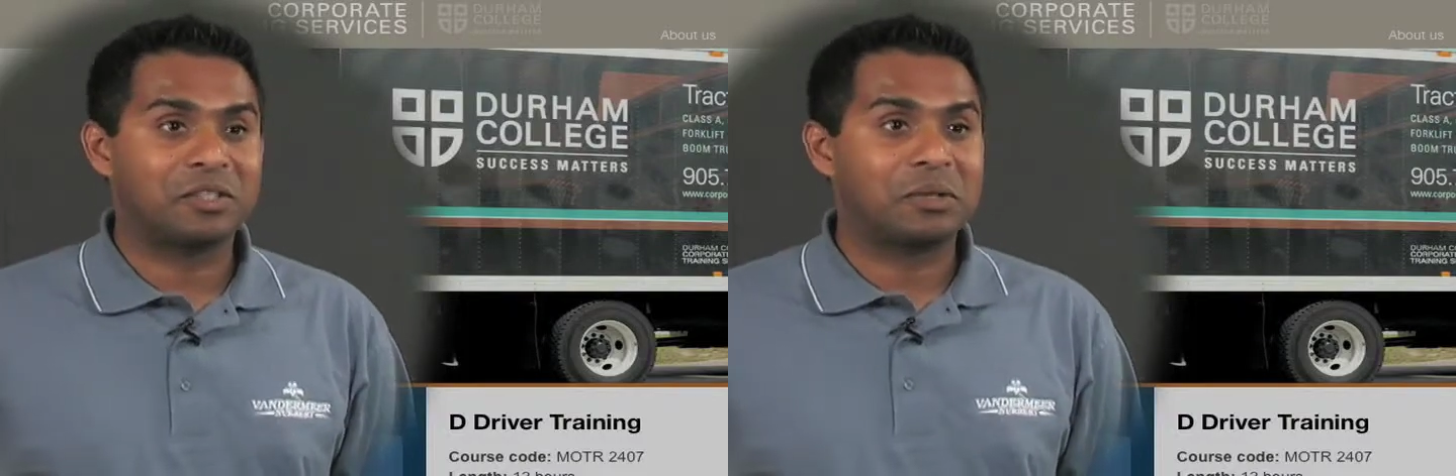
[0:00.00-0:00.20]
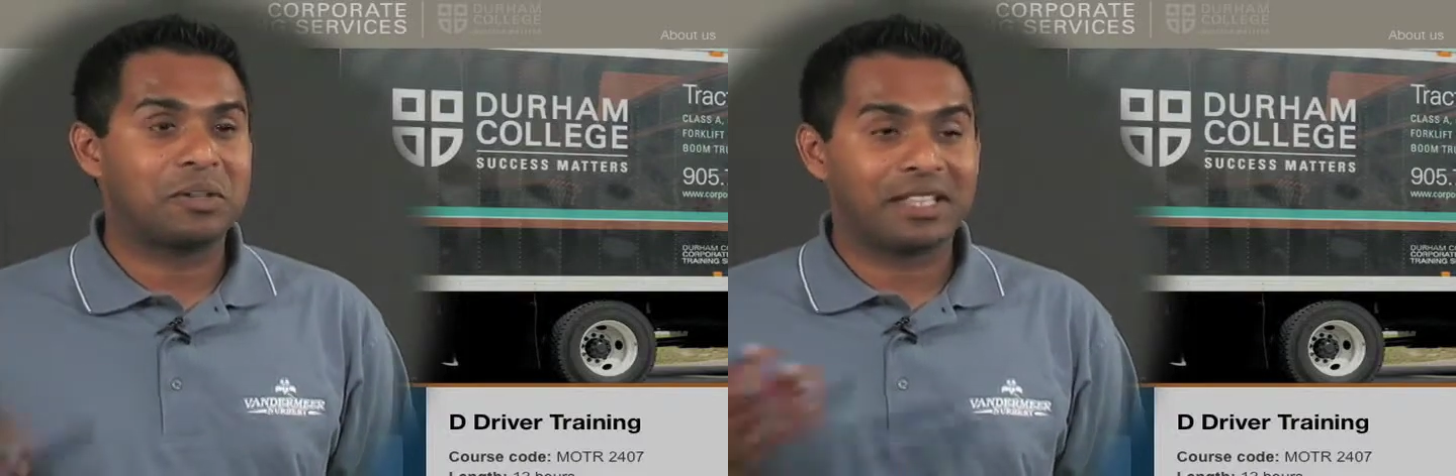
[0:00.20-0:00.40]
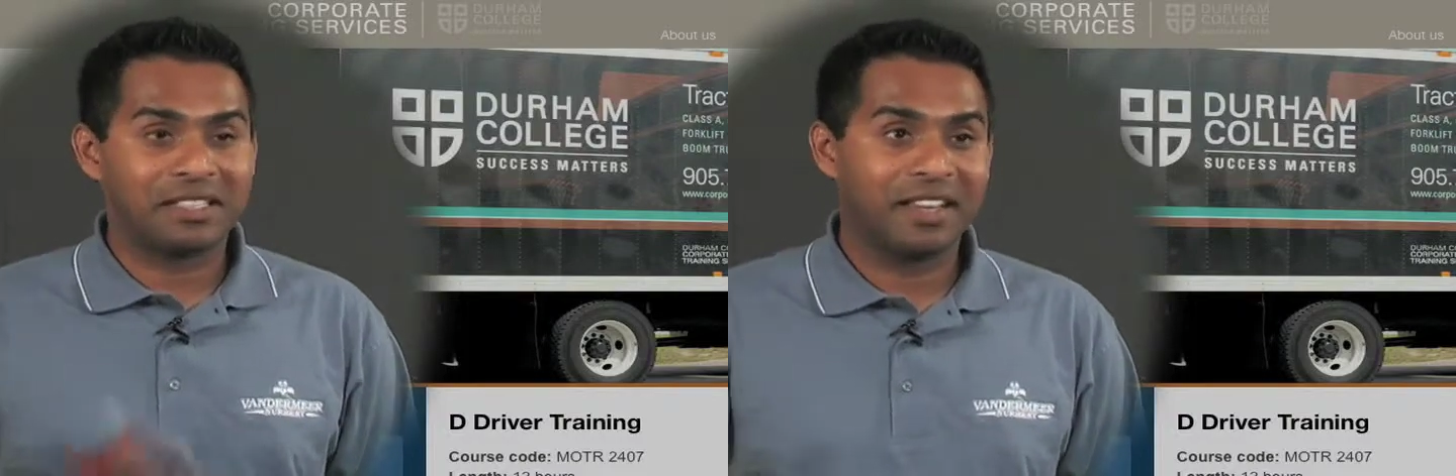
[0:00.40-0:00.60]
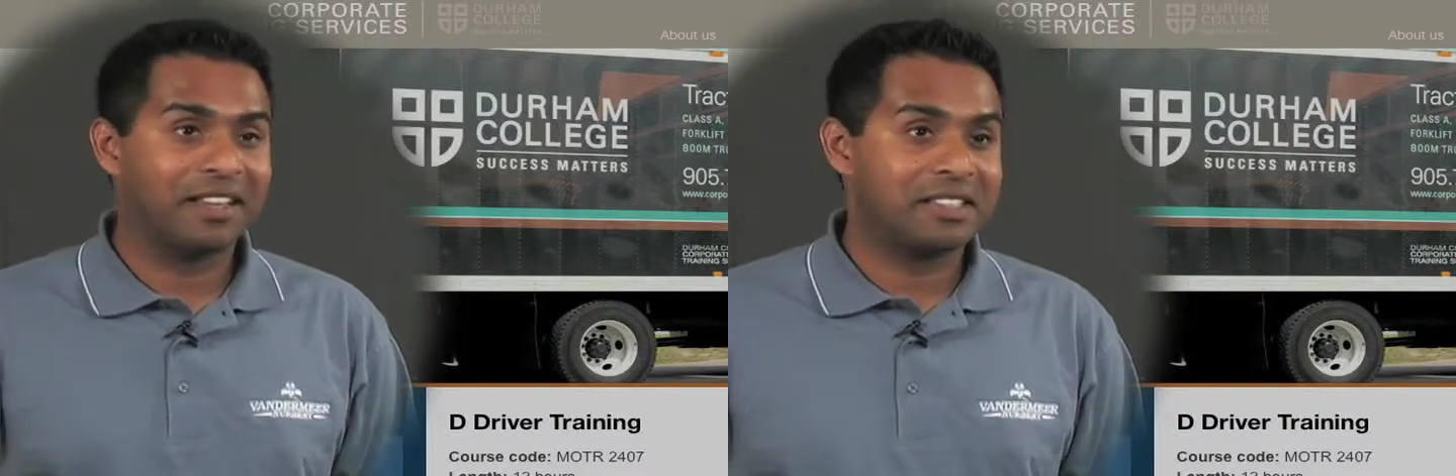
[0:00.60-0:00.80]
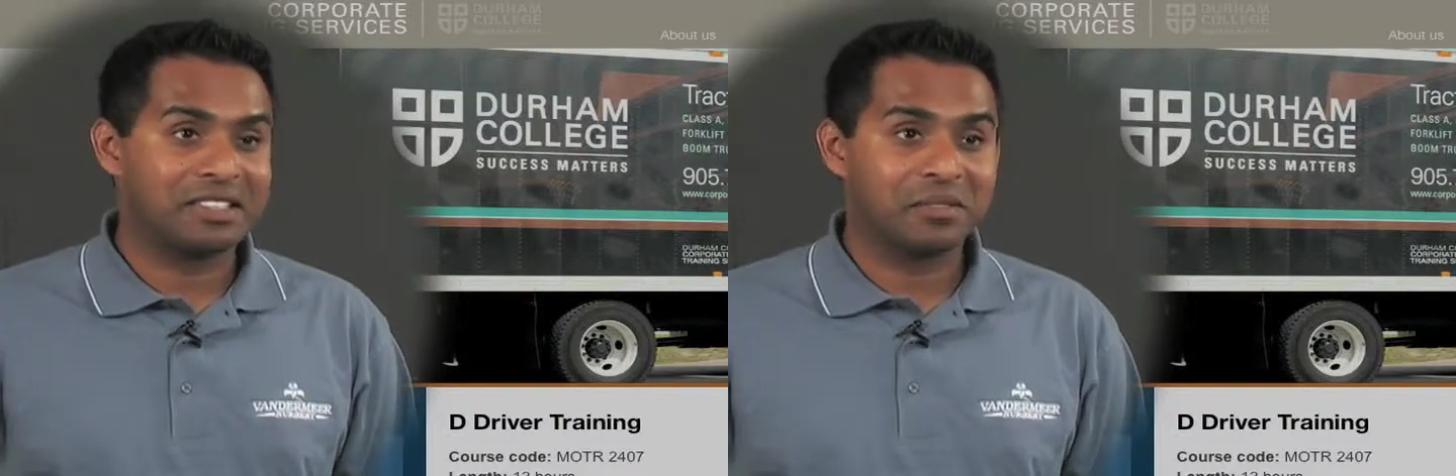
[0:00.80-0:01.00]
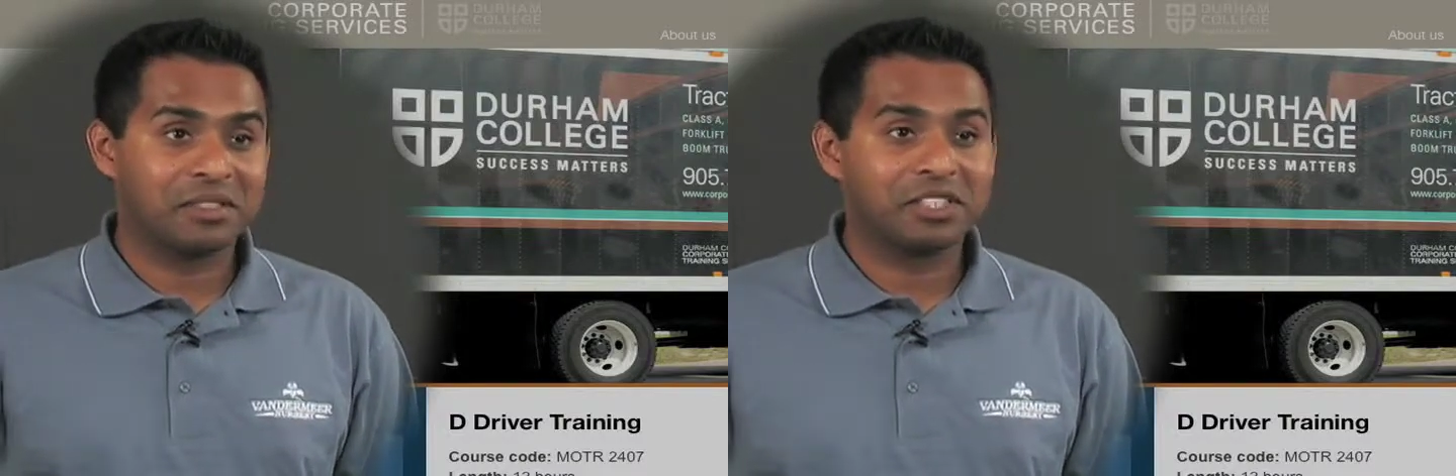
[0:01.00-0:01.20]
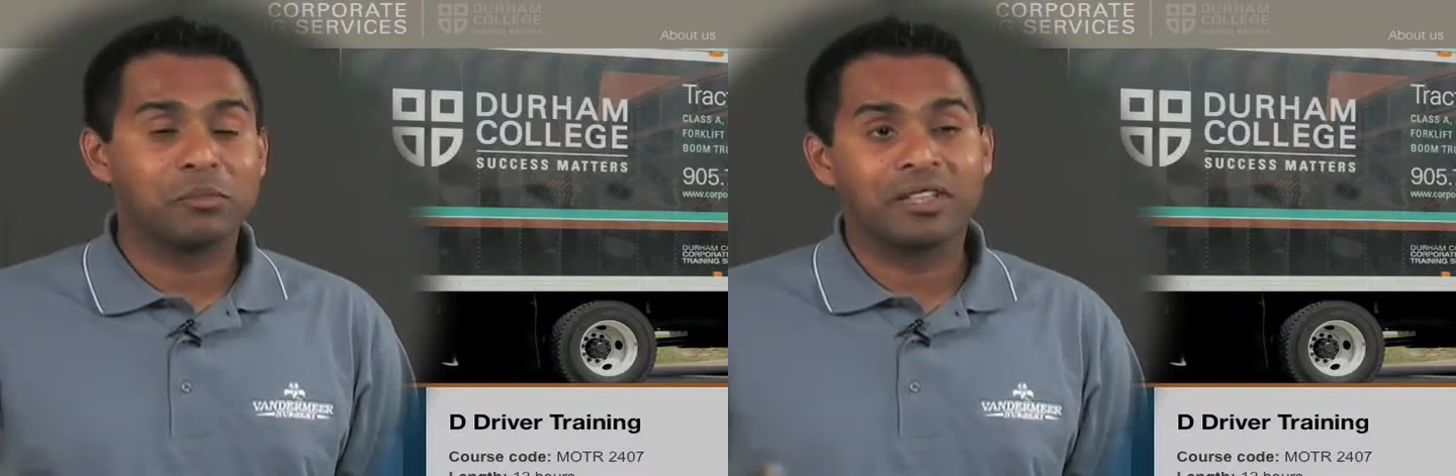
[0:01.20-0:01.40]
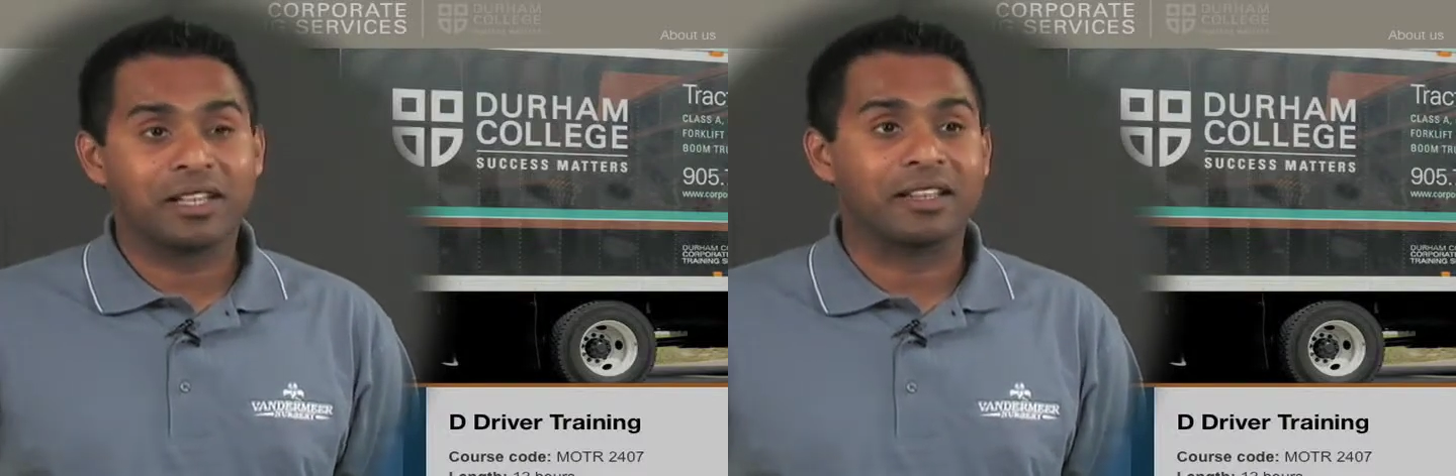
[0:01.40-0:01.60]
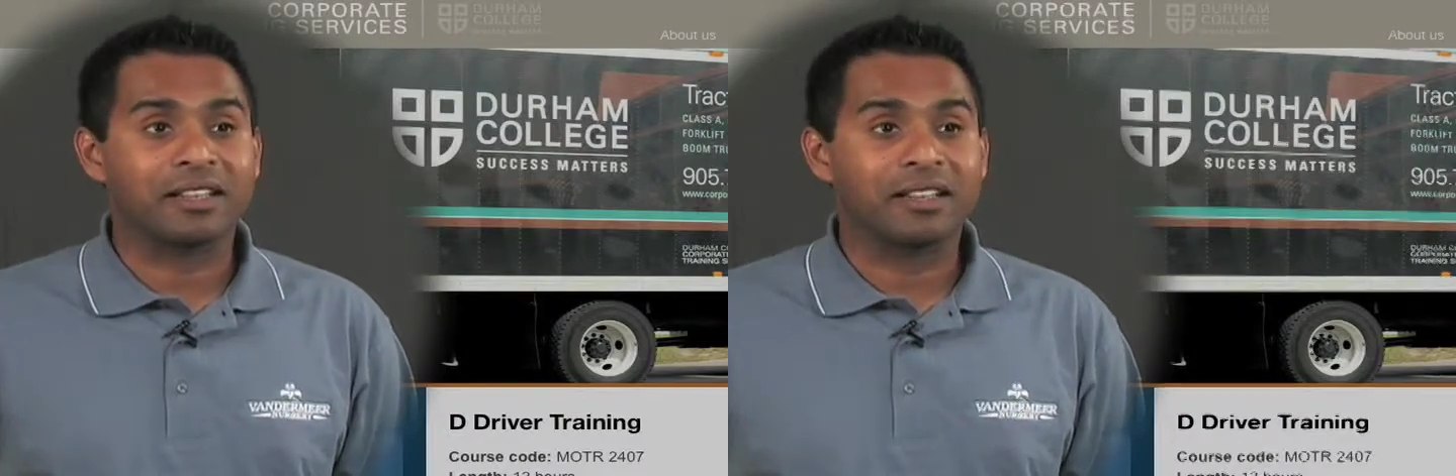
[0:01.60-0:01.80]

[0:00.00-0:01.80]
do all the tests, it was intimidating.